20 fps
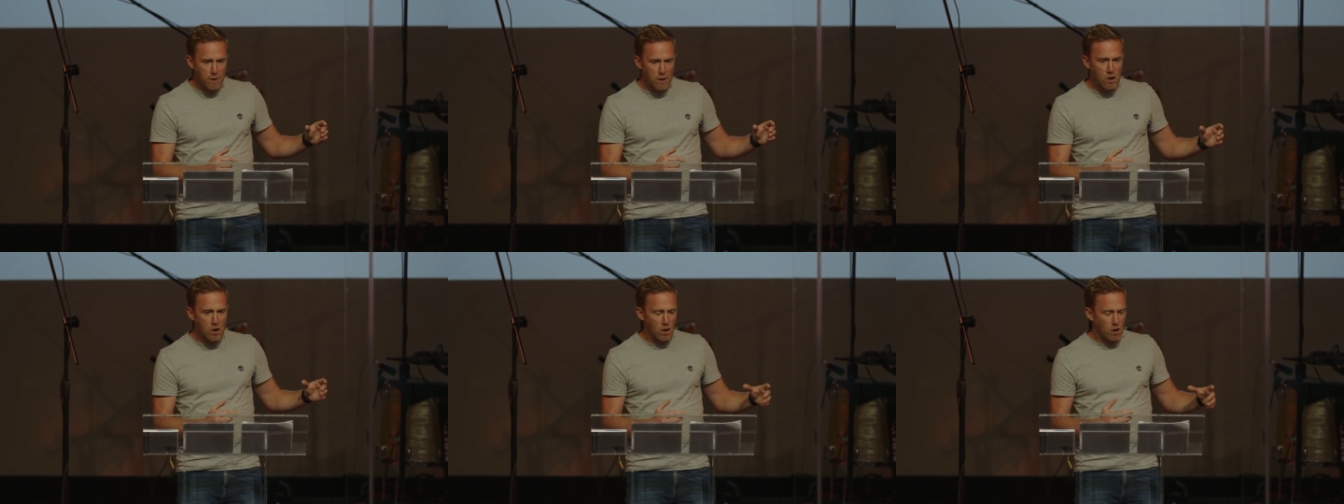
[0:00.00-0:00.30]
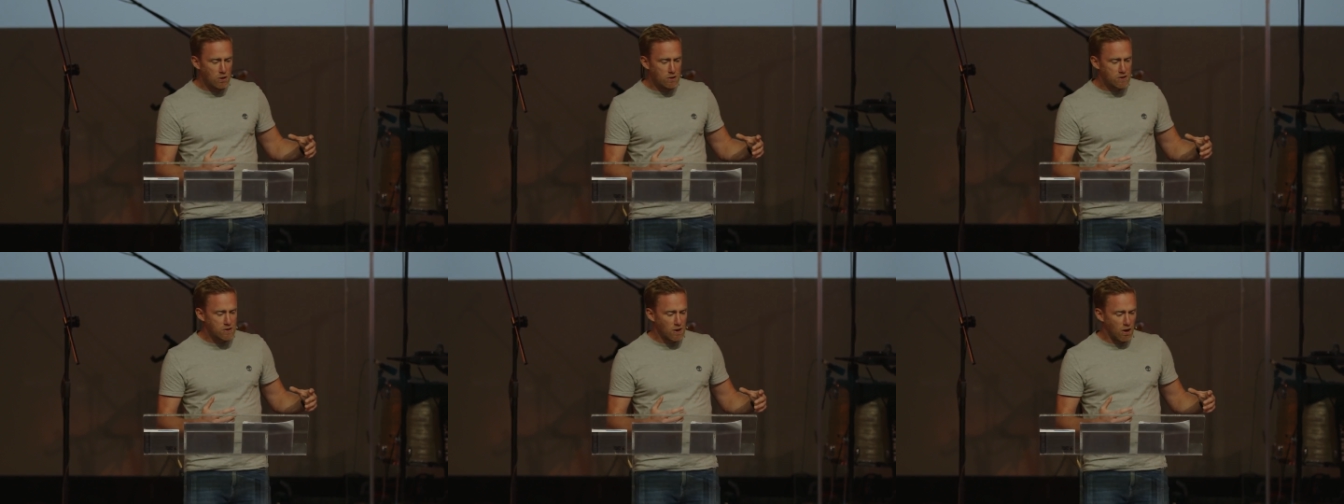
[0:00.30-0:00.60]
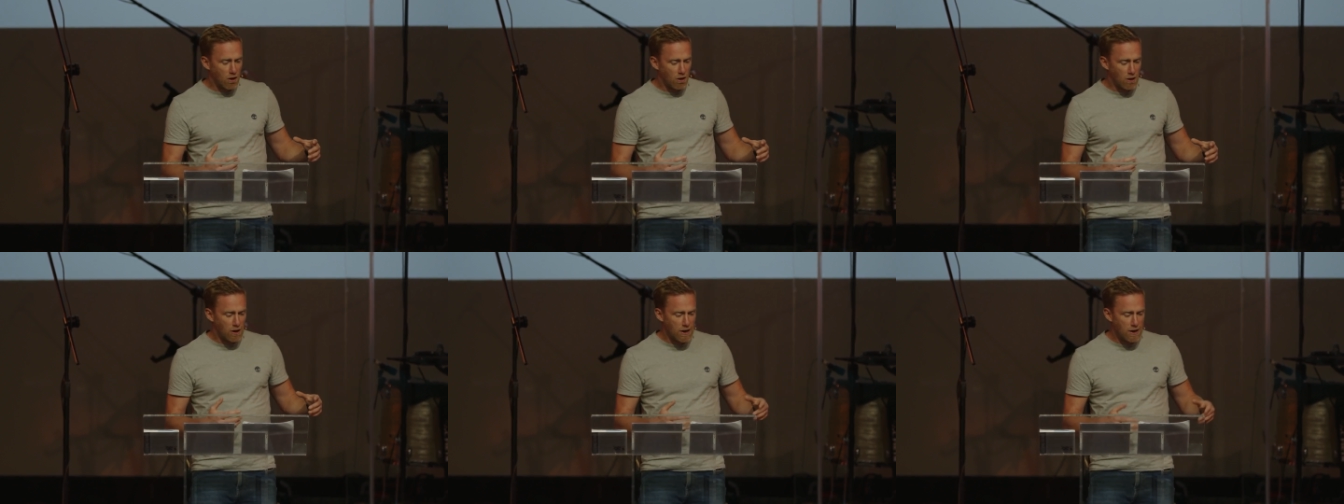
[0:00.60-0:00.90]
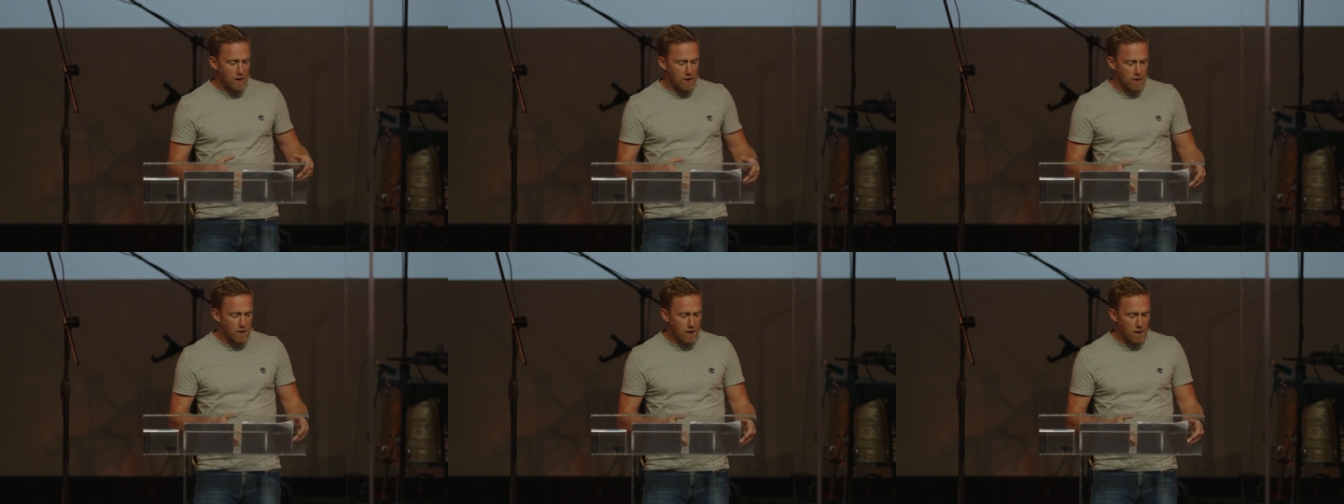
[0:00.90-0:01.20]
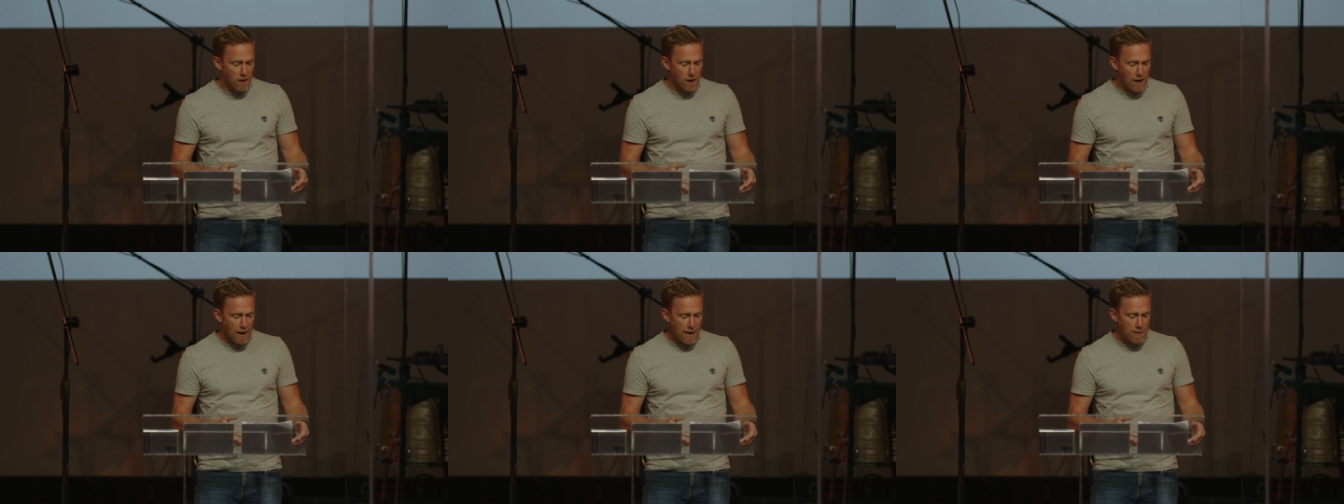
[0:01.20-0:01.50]
because I
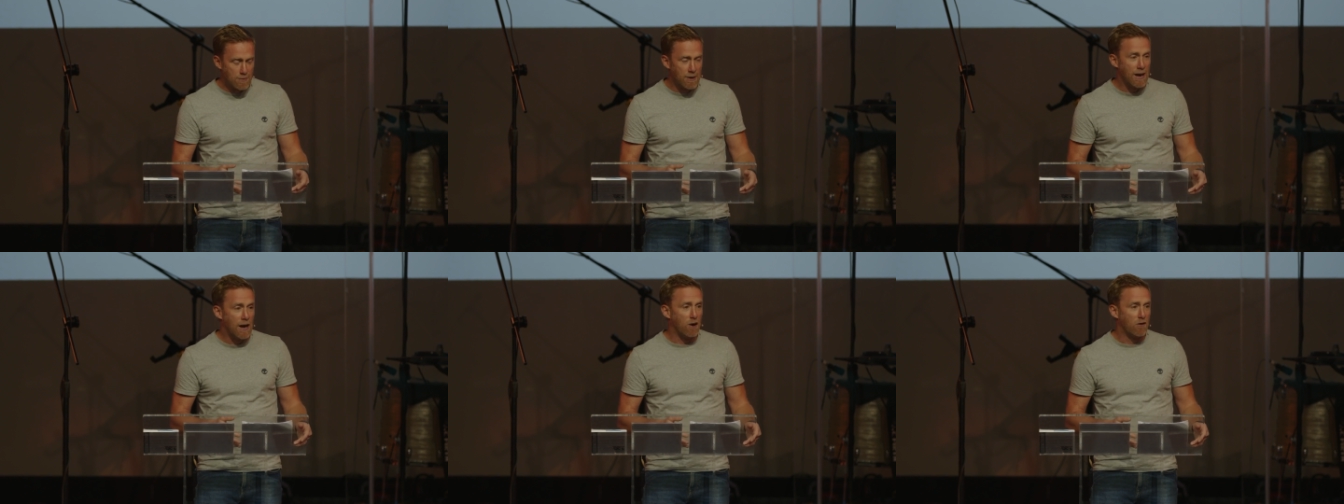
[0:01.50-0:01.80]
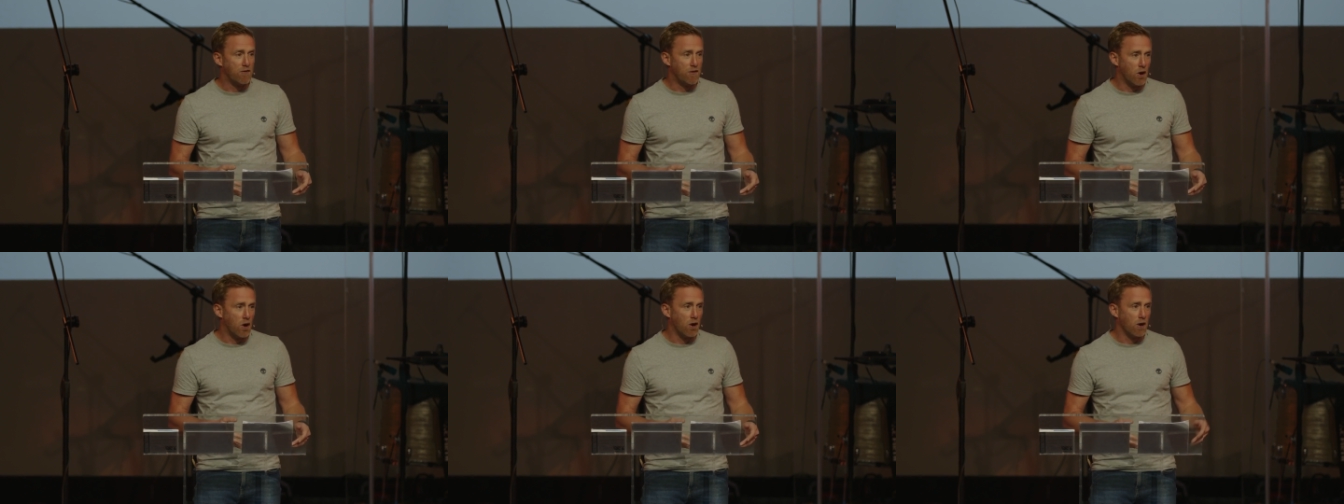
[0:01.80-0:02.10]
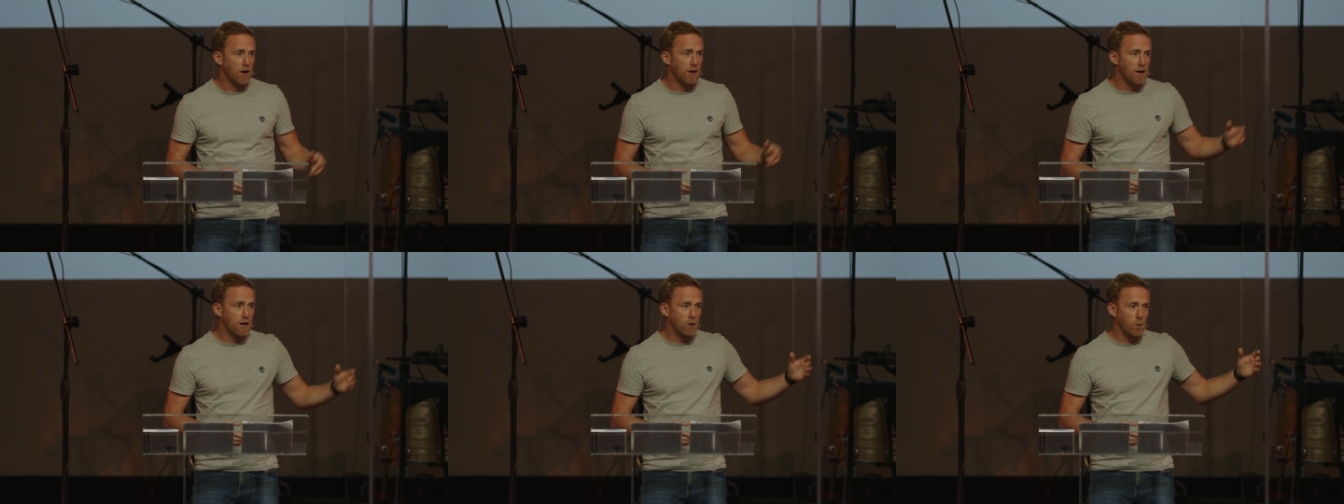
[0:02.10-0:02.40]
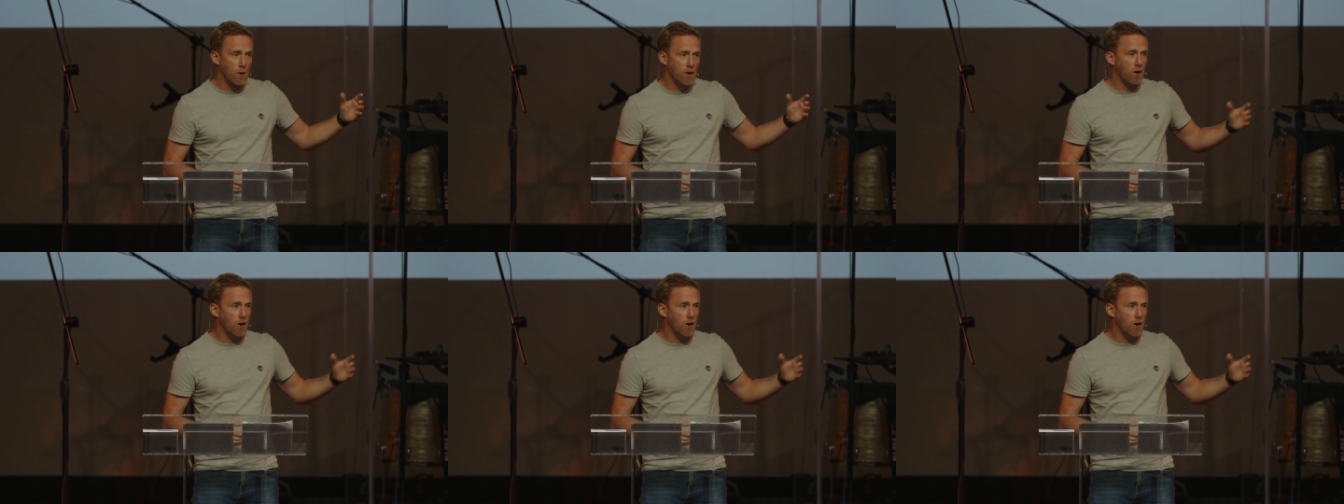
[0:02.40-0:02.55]
am an alphaholic.